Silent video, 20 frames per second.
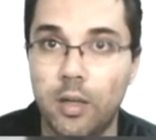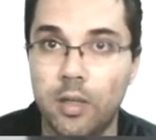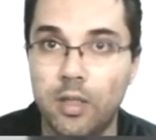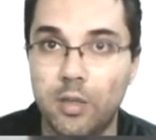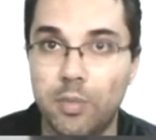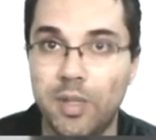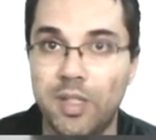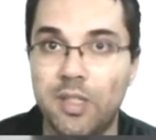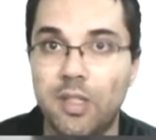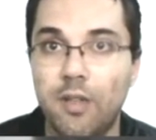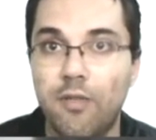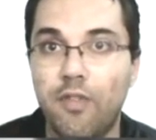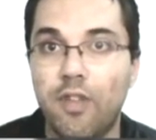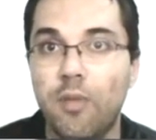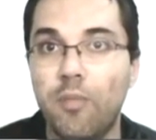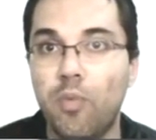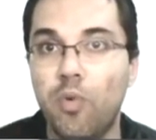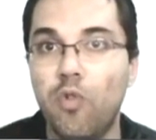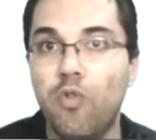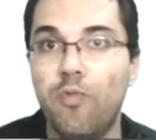
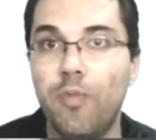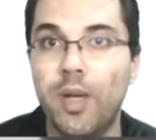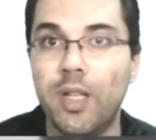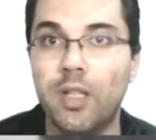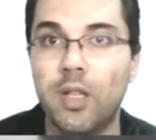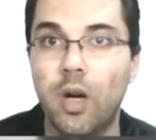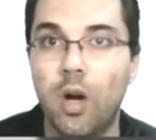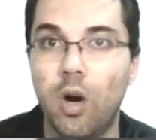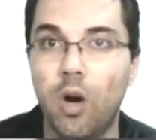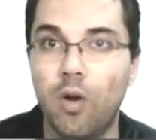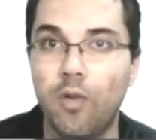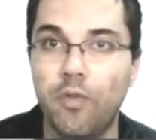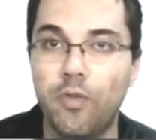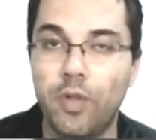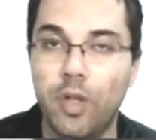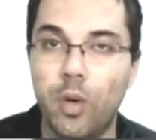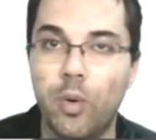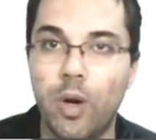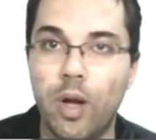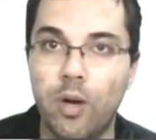specific movement of
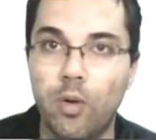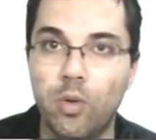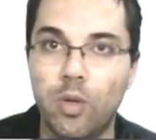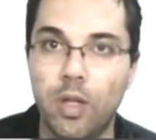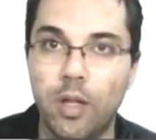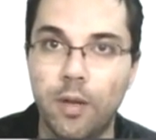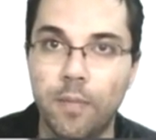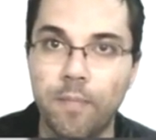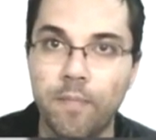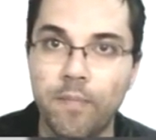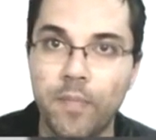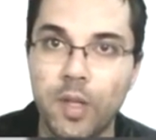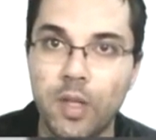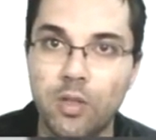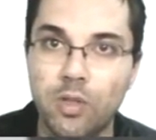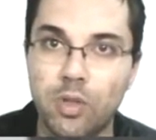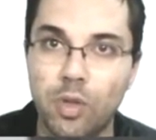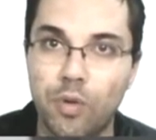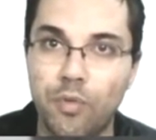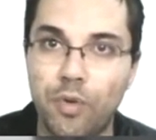the
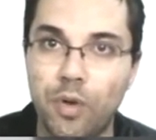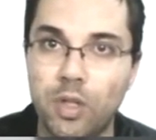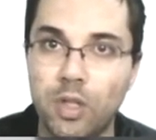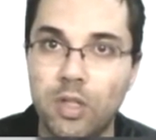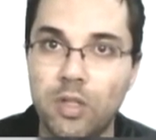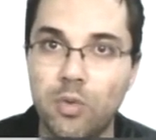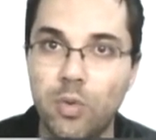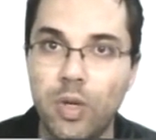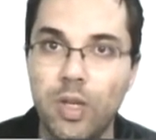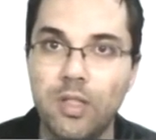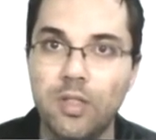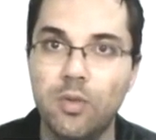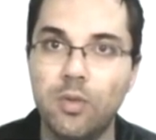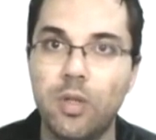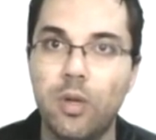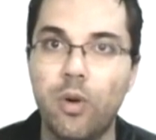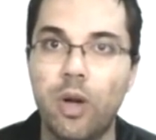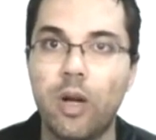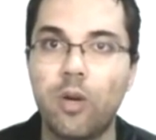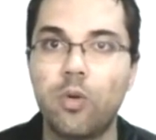uragote. So for this reason,
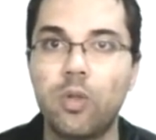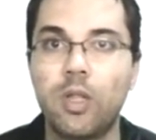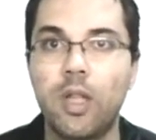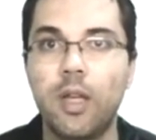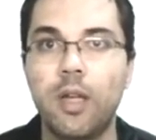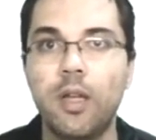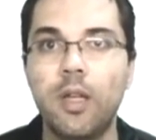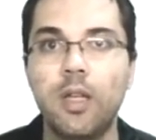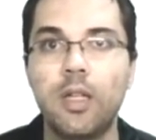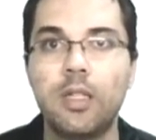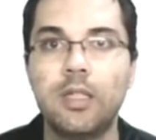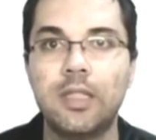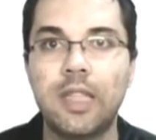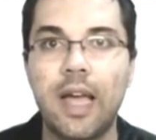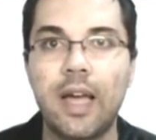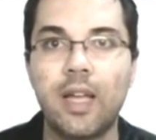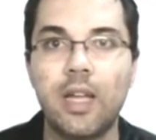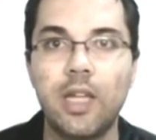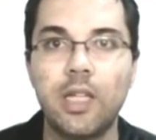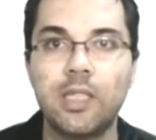the uragote
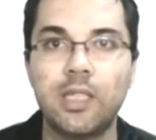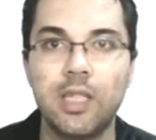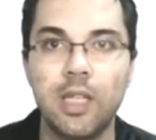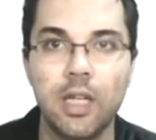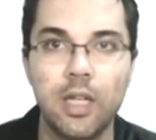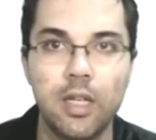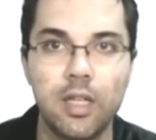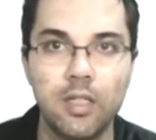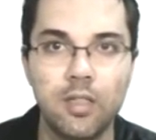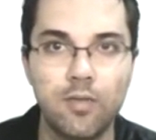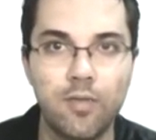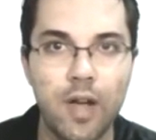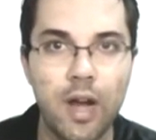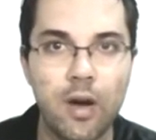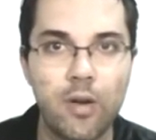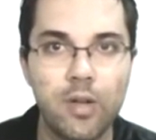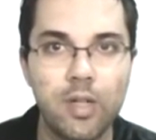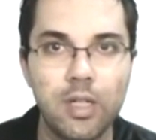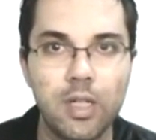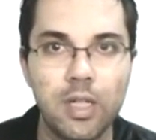techniques is
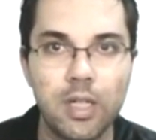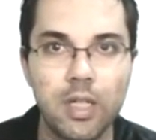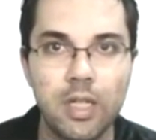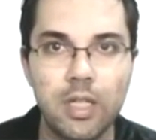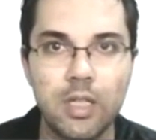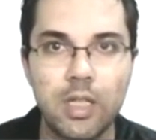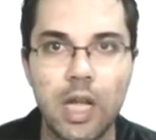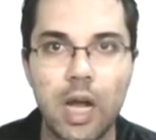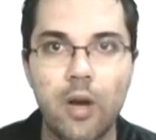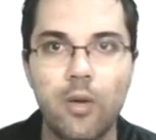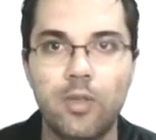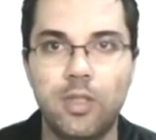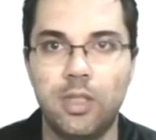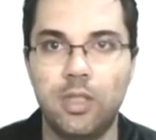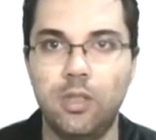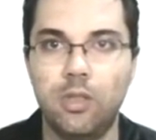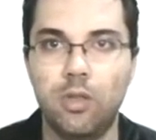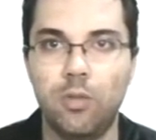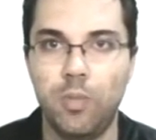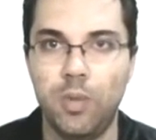very
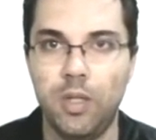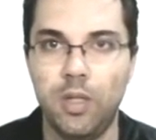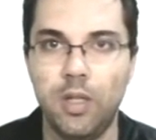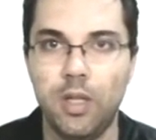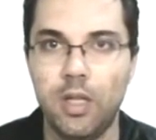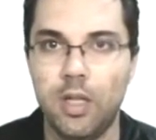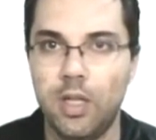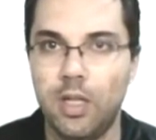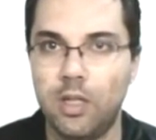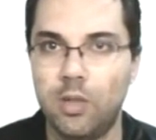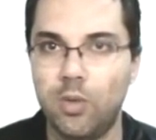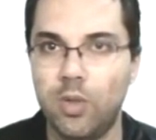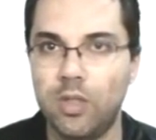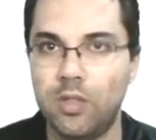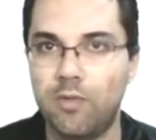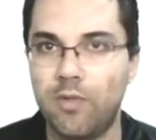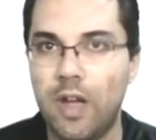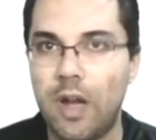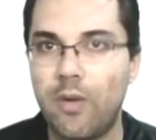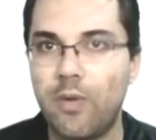interesting to me. It
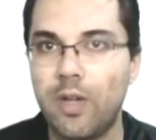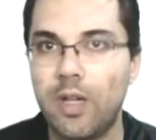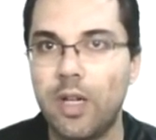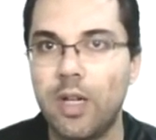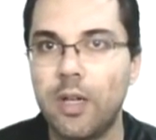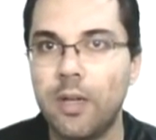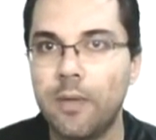was very